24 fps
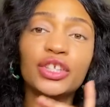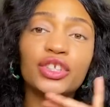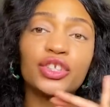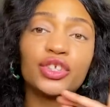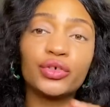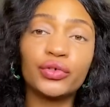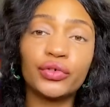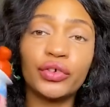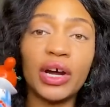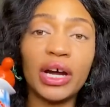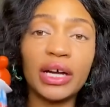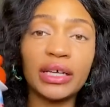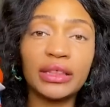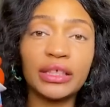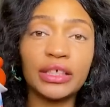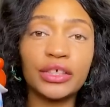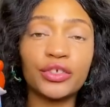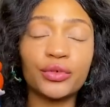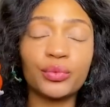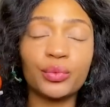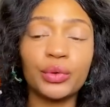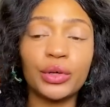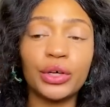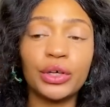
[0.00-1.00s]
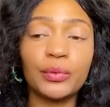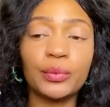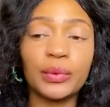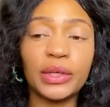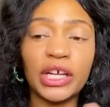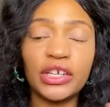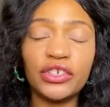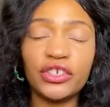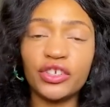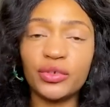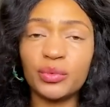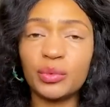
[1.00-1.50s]
to rock this one when
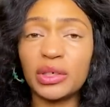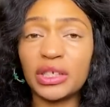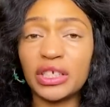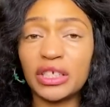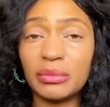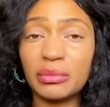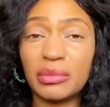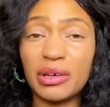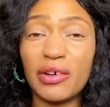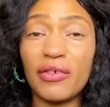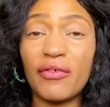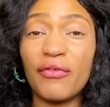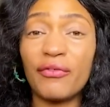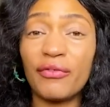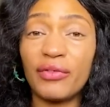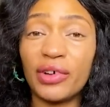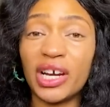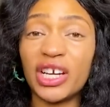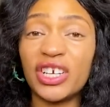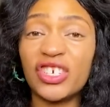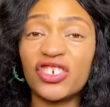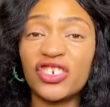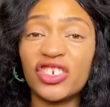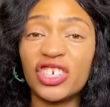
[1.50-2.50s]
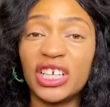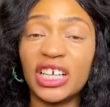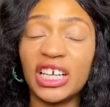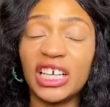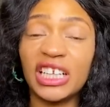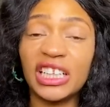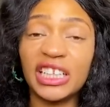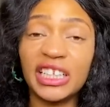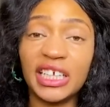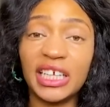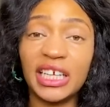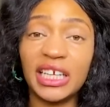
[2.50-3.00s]
I just wanna smell fresh and
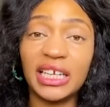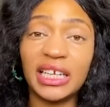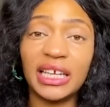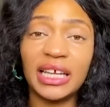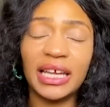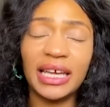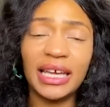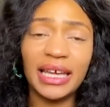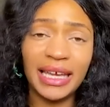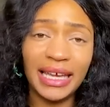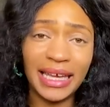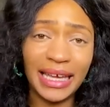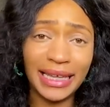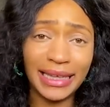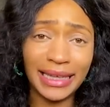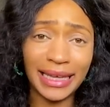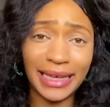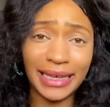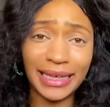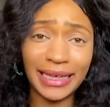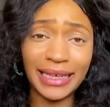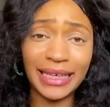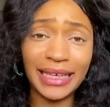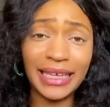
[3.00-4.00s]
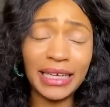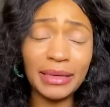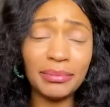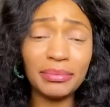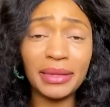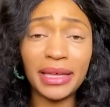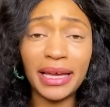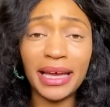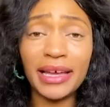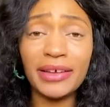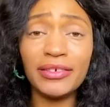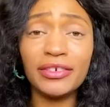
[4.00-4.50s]
clean And like,
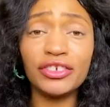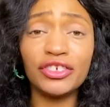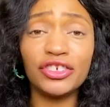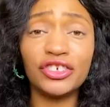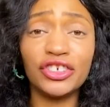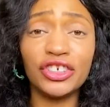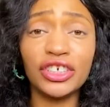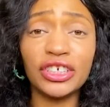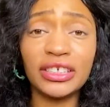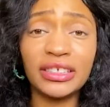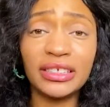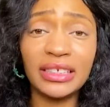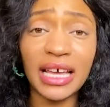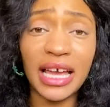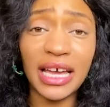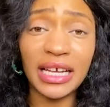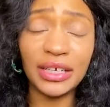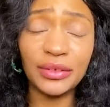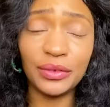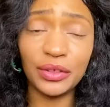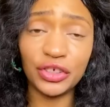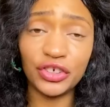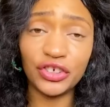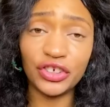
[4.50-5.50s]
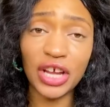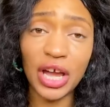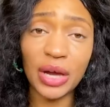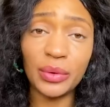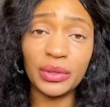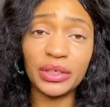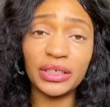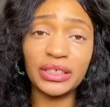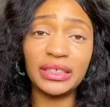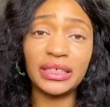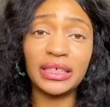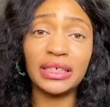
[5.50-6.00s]
keep that just out of the
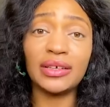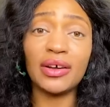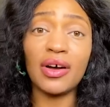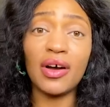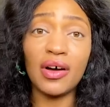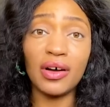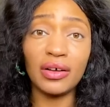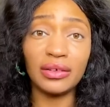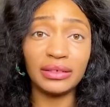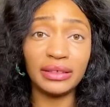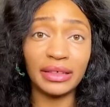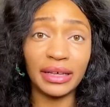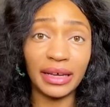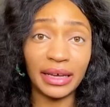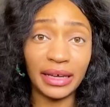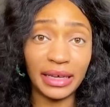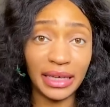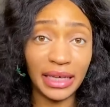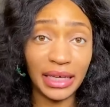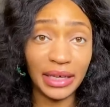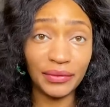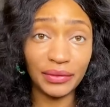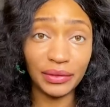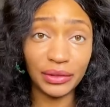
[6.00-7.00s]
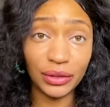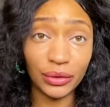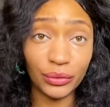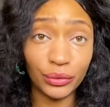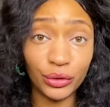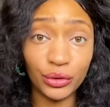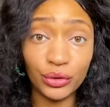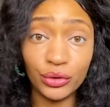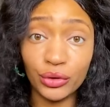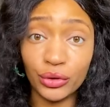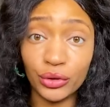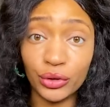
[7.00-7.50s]
shower scent all day, even though
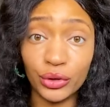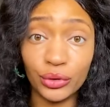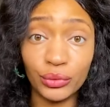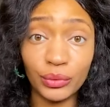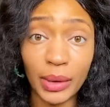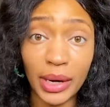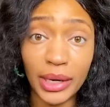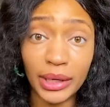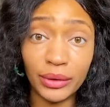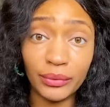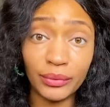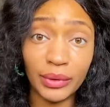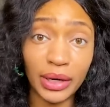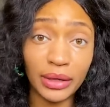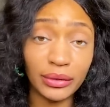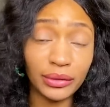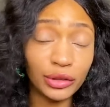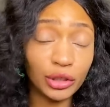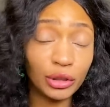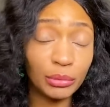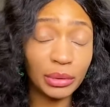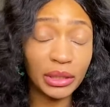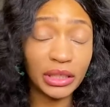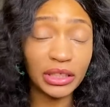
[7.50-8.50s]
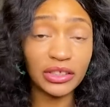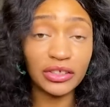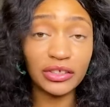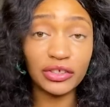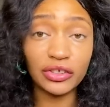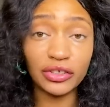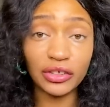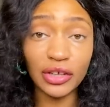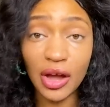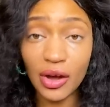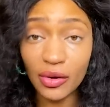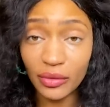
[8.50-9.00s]
you know you ride around a little bit
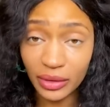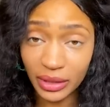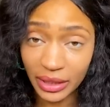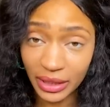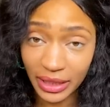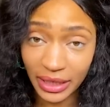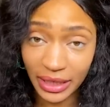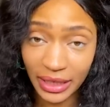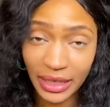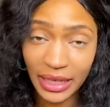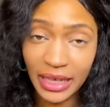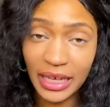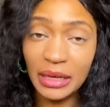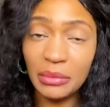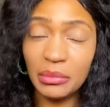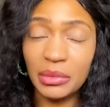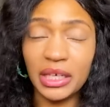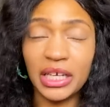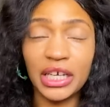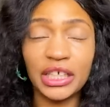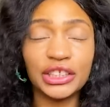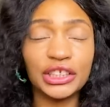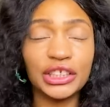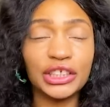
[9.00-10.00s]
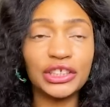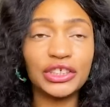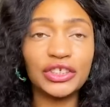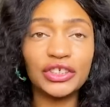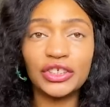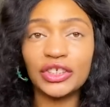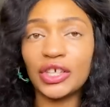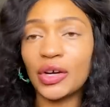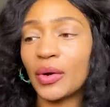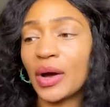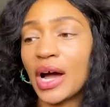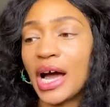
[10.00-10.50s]
stonky because it's
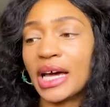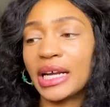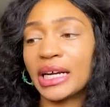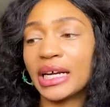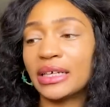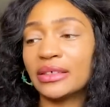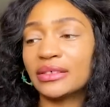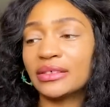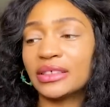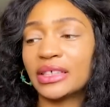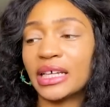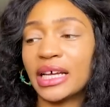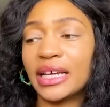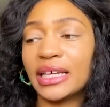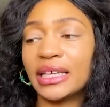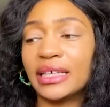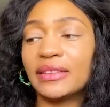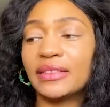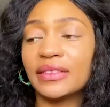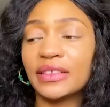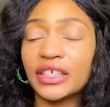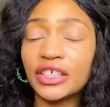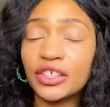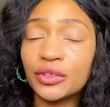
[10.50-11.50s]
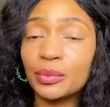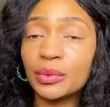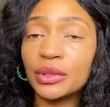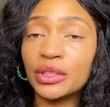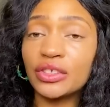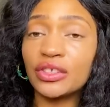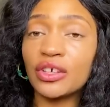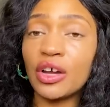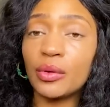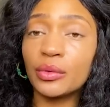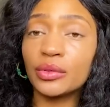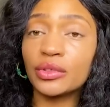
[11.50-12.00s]
so hot outside. This
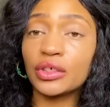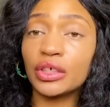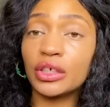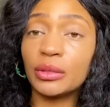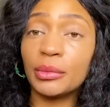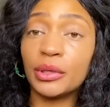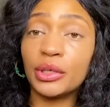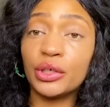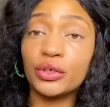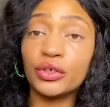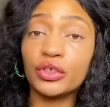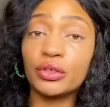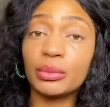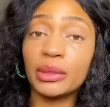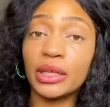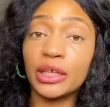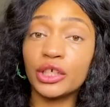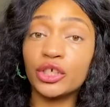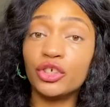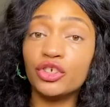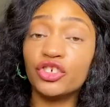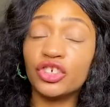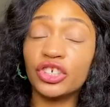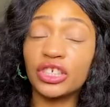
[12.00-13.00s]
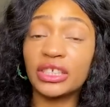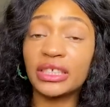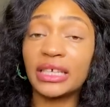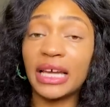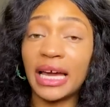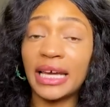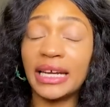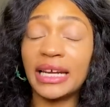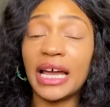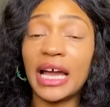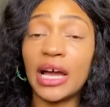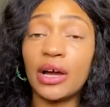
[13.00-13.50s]
one's always gonna make you smell like you just
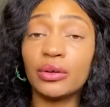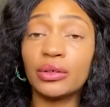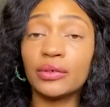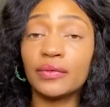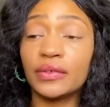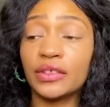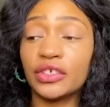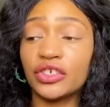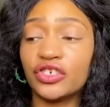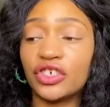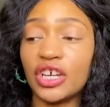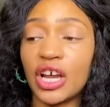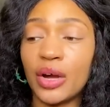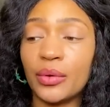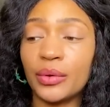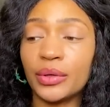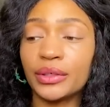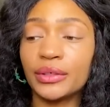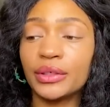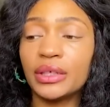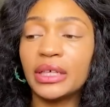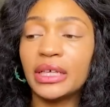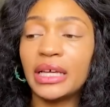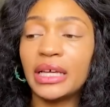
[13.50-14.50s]
got out of the shower.